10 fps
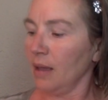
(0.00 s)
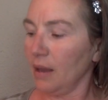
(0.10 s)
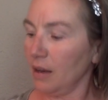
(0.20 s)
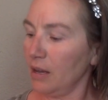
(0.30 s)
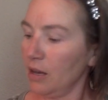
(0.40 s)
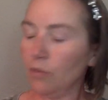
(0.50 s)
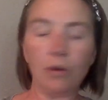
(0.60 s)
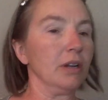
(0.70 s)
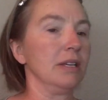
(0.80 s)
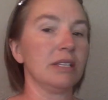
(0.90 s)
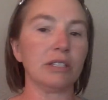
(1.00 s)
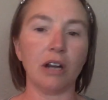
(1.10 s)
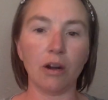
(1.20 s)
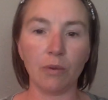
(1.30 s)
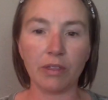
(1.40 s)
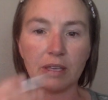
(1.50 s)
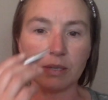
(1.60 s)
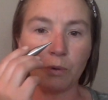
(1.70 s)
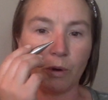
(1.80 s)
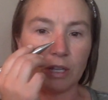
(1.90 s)
And on here, we're going to start with
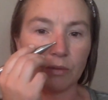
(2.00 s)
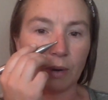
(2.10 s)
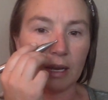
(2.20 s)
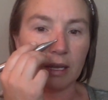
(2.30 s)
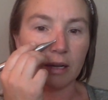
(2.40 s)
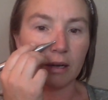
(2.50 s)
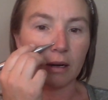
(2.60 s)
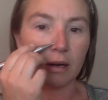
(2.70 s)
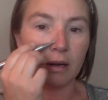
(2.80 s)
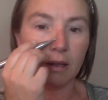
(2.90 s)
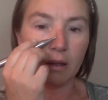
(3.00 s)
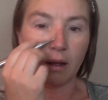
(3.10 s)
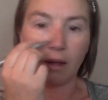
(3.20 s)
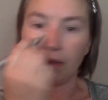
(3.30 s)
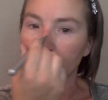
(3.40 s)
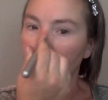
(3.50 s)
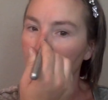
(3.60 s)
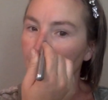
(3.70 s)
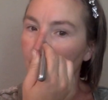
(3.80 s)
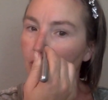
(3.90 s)
these points right here on the
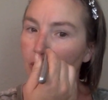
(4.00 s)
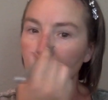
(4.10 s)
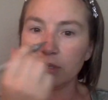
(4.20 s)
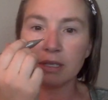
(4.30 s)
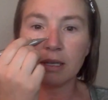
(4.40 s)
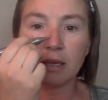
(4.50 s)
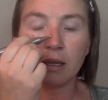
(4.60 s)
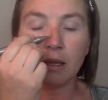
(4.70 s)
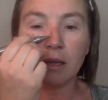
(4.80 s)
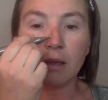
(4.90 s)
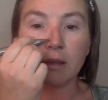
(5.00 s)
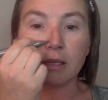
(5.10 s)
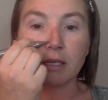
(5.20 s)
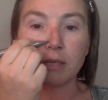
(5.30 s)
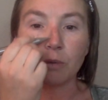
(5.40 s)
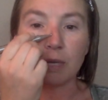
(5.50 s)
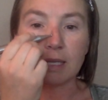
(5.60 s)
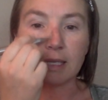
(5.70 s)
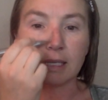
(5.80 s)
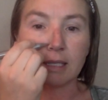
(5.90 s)
side of our nose. This is point
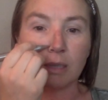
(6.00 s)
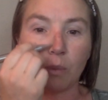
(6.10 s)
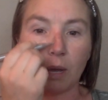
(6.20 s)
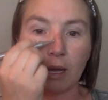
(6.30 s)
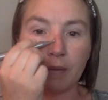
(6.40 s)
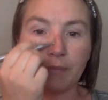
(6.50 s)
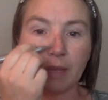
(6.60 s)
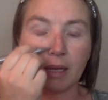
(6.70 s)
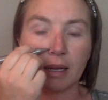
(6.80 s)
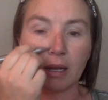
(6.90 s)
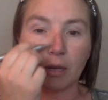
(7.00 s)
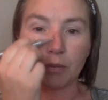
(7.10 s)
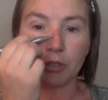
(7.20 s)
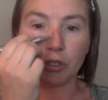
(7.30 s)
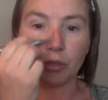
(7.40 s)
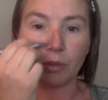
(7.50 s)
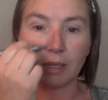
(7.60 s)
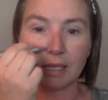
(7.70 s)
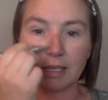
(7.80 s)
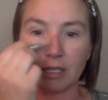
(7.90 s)
61, and it helps to
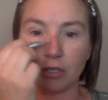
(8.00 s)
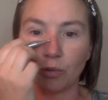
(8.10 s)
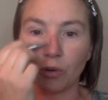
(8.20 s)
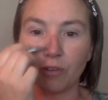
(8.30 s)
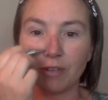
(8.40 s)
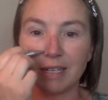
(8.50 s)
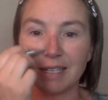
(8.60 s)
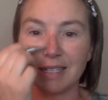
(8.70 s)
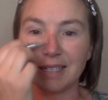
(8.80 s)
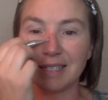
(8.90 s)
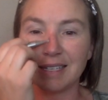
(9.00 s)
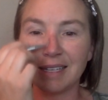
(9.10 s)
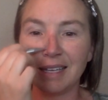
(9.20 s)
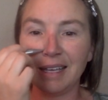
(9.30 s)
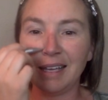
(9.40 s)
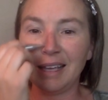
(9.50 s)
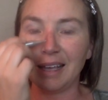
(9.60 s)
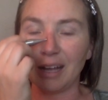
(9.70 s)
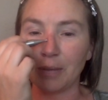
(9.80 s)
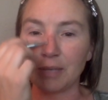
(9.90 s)
release endorphins,
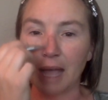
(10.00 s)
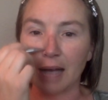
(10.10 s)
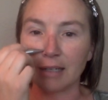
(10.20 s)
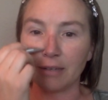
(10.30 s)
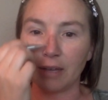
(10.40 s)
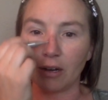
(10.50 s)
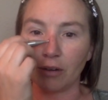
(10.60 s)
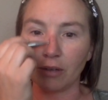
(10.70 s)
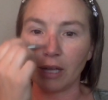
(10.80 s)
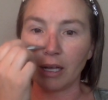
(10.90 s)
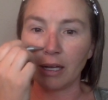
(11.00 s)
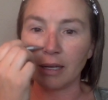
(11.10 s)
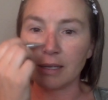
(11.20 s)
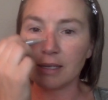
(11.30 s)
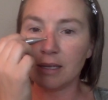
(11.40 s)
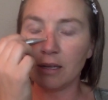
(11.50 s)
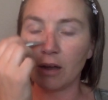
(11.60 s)
it helps to activate our lungs.